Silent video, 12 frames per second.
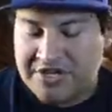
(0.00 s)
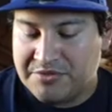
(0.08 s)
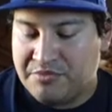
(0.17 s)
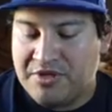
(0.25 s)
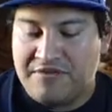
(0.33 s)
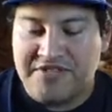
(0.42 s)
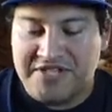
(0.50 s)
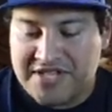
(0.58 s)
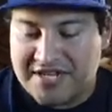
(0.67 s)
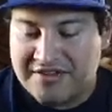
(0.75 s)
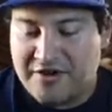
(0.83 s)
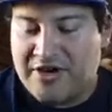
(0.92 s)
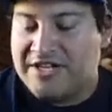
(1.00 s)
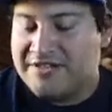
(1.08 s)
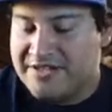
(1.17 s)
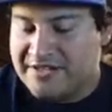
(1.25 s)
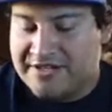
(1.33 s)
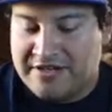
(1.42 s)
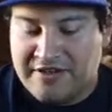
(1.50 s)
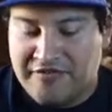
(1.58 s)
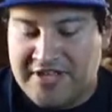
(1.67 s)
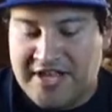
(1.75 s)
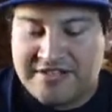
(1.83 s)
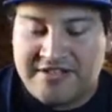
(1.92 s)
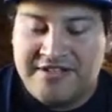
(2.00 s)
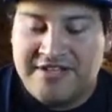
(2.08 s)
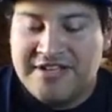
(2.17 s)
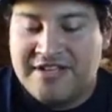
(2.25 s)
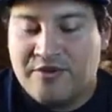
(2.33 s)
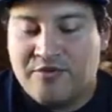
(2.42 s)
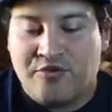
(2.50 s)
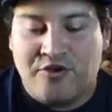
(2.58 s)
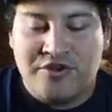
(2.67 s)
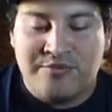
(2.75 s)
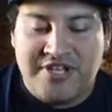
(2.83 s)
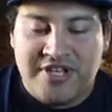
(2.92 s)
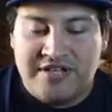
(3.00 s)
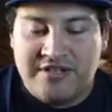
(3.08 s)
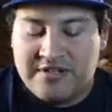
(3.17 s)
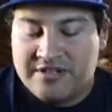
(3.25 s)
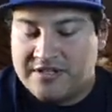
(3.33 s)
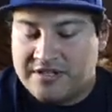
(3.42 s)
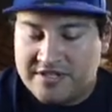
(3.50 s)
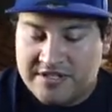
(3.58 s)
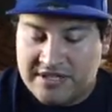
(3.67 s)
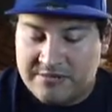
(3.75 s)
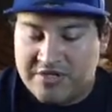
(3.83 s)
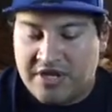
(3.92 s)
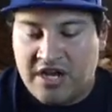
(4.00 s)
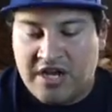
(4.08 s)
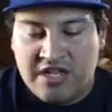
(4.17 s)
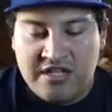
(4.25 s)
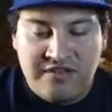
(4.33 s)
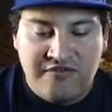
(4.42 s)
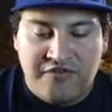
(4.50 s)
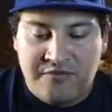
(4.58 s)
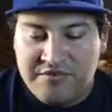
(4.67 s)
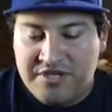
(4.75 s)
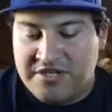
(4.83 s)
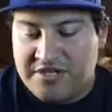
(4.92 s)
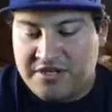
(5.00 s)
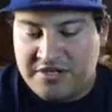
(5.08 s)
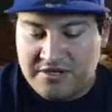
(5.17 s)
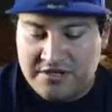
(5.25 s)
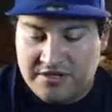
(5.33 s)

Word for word: I just pull off to the side. All right, enough of that. Rolled them again. Seems oddly familiar.